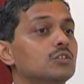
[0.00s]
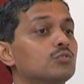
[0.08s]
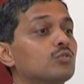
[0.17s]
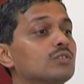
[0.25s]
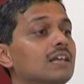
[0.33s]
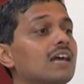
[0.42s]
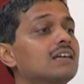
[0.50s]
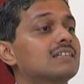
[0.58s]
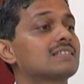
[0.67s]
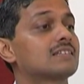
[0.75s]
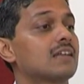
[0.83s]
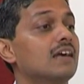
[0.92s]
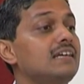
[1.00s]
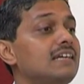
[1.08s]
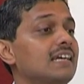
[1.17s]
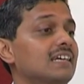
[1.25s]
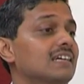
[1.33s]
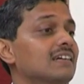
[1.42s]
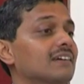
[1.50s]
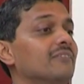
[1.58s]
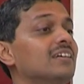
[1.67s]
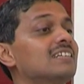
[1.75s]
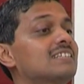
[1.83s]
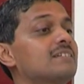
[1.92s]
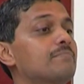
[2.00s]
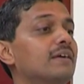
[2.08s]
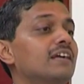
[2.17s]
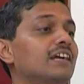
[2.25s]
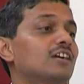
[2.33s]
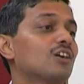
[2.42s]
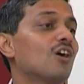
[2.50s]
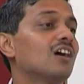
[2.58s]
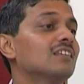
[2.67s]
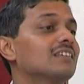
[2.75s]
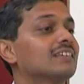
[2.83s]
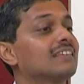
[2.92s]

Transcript: So, that stunting is dependent on